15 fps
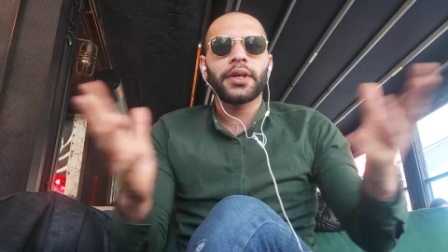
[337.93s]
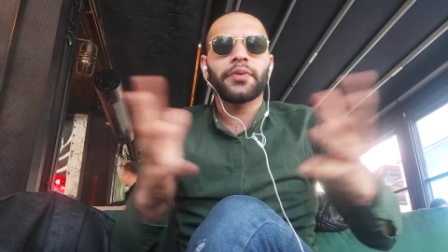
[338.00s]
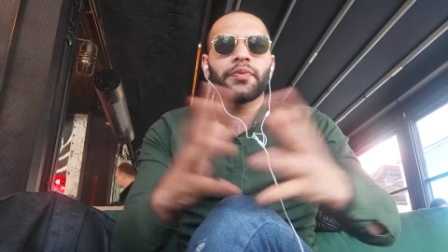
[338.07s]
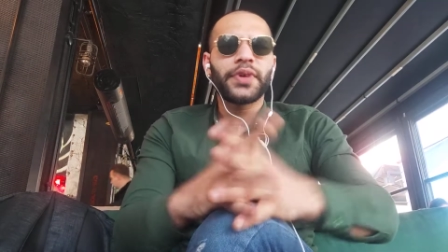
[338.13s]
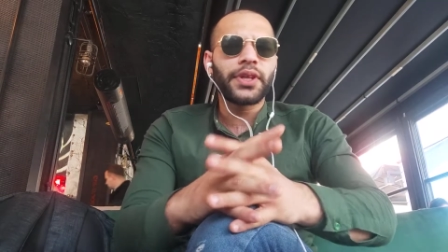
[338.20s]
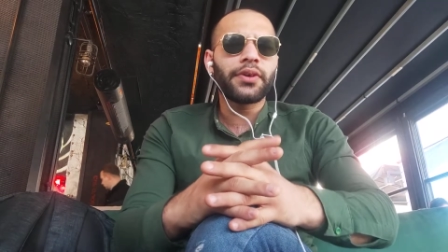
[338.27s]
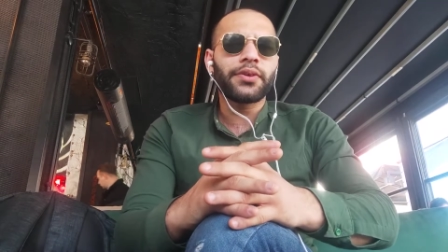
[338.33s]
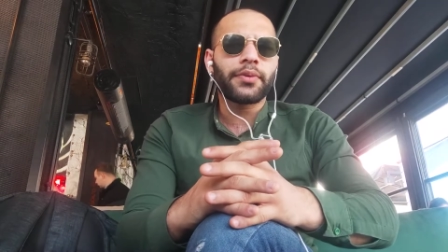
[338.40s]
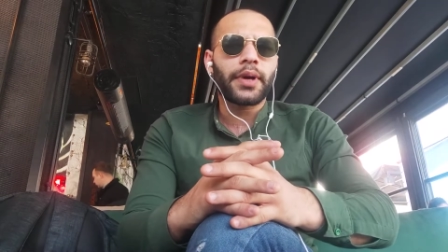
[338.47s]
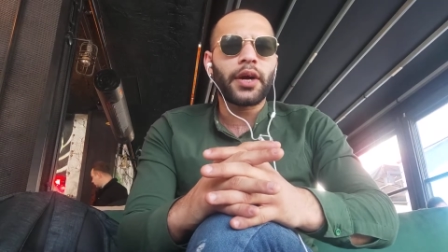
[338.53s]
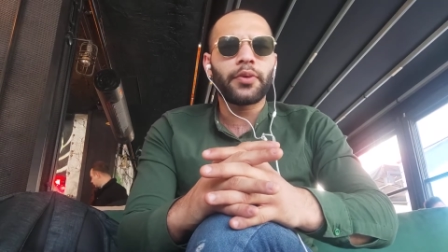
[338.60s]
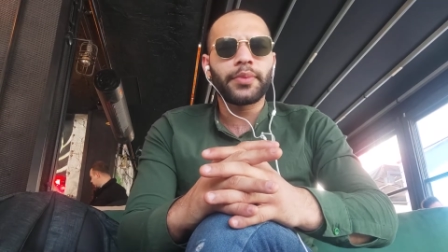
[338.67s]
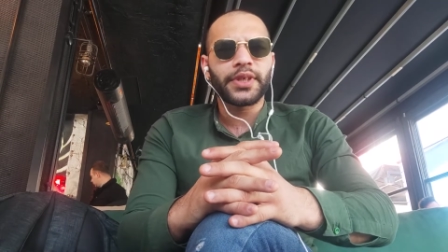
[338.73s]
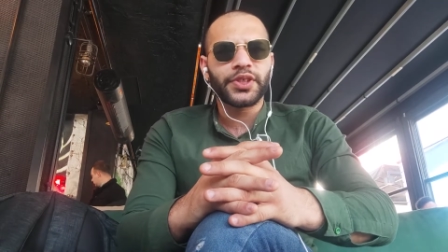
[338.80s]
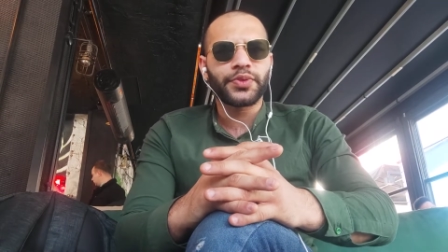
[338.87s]
we don't know
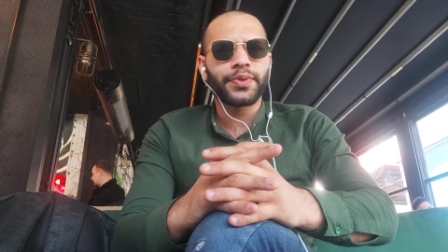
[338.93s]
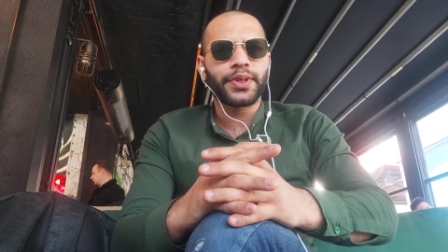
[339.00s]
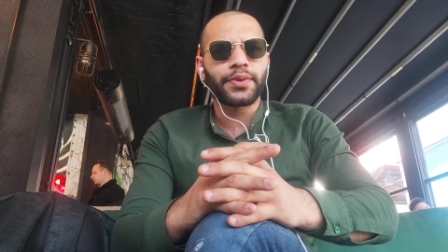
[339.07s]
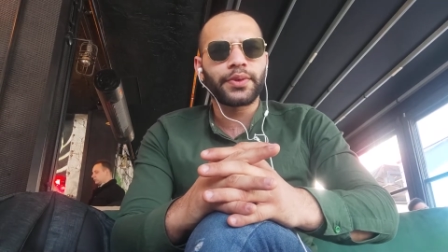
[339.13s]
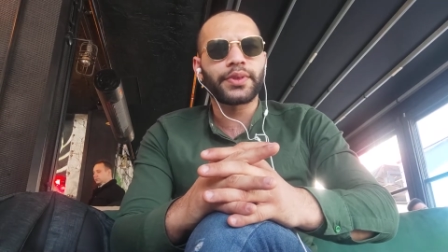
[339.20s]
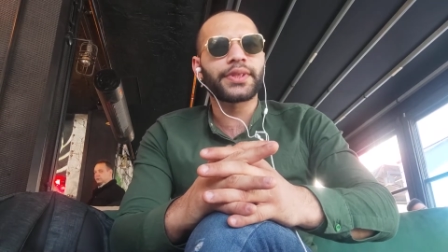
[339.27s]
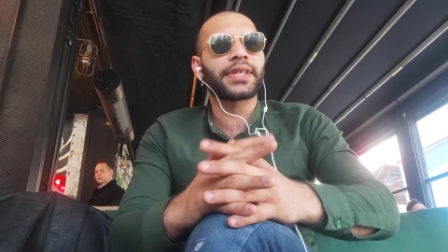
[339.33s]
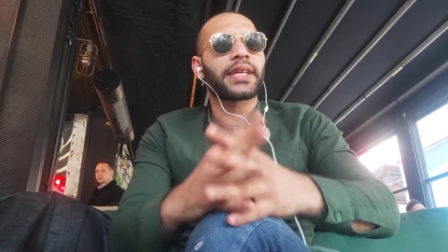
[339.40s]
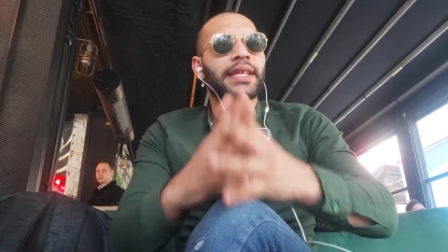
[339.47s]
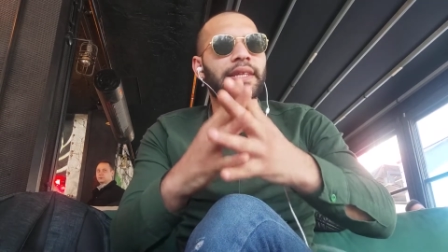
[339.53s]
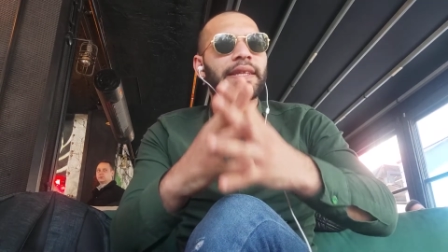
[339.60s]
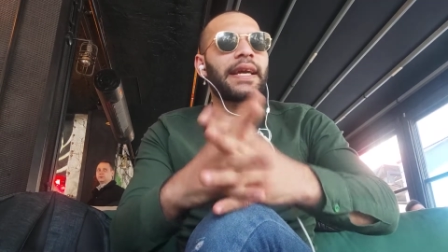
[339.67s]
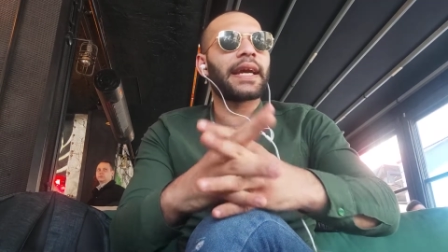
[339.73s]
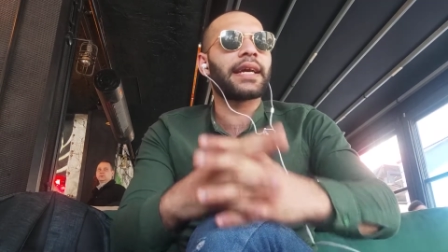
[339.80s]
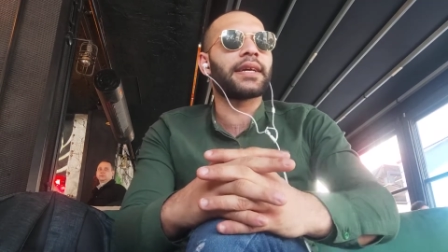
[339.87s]
how much we are using in
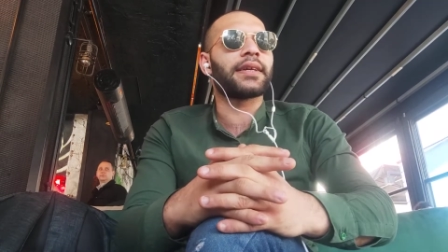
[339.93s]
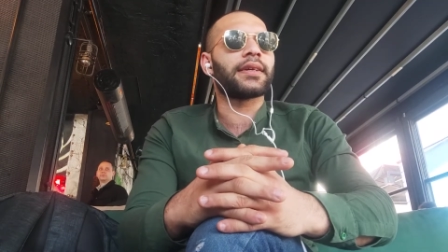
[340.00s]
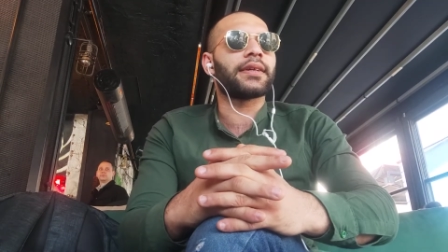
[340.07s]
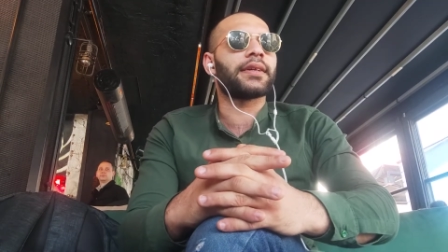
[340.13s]
day.